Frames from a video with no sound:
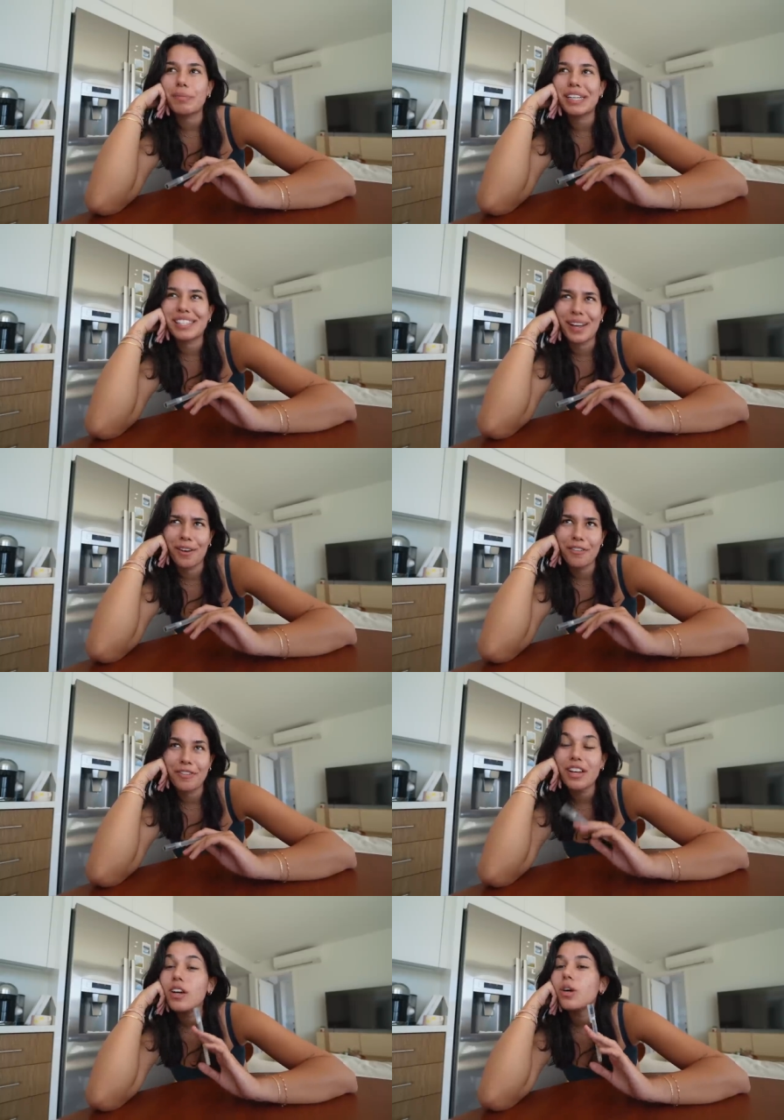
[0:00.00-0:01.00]
myself,
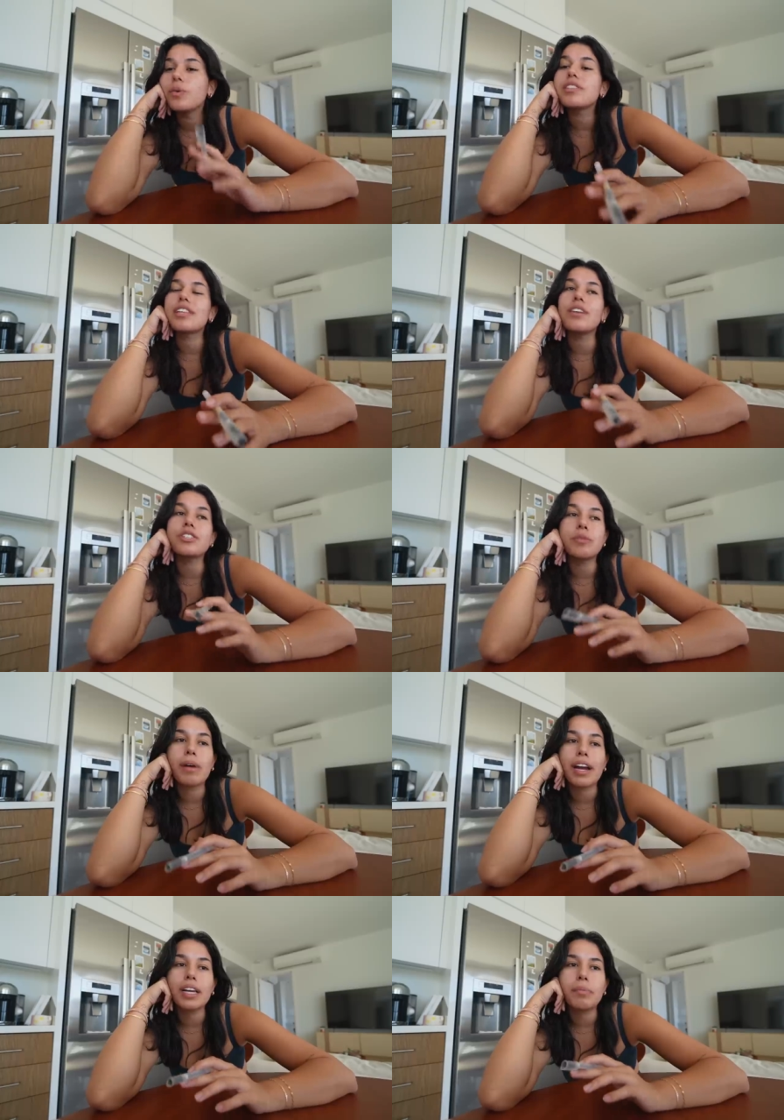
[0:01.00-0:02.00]
which sounds
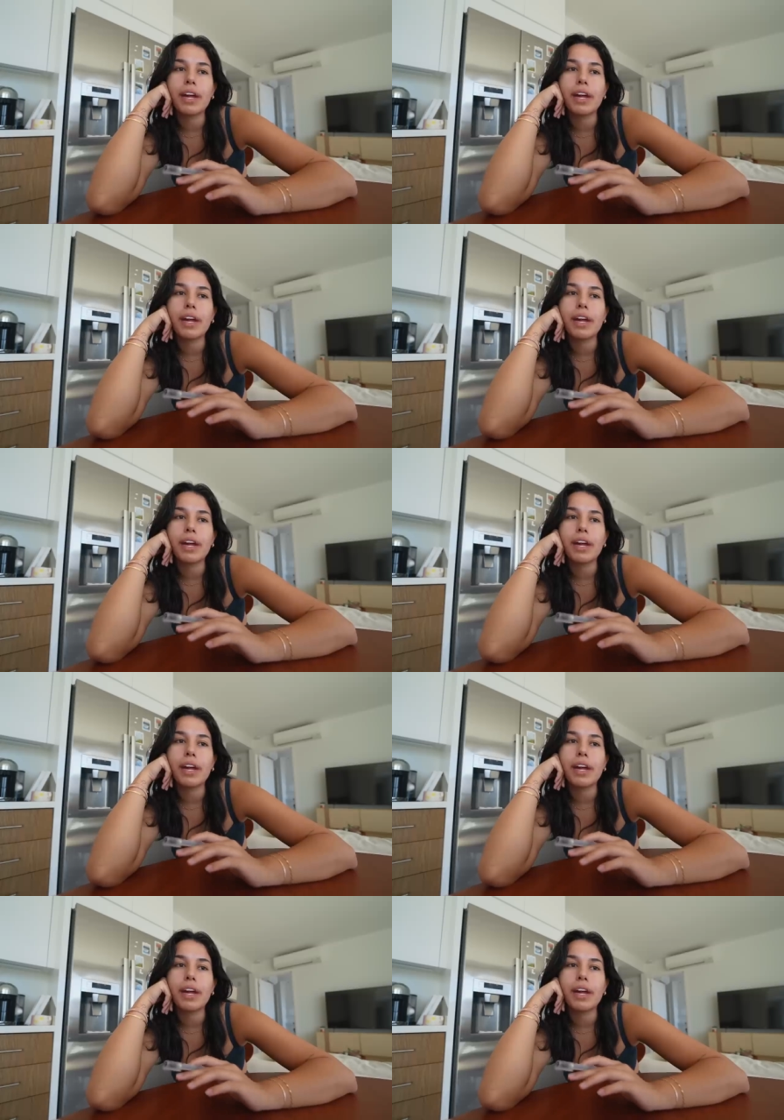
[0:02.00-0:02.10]
dramatic,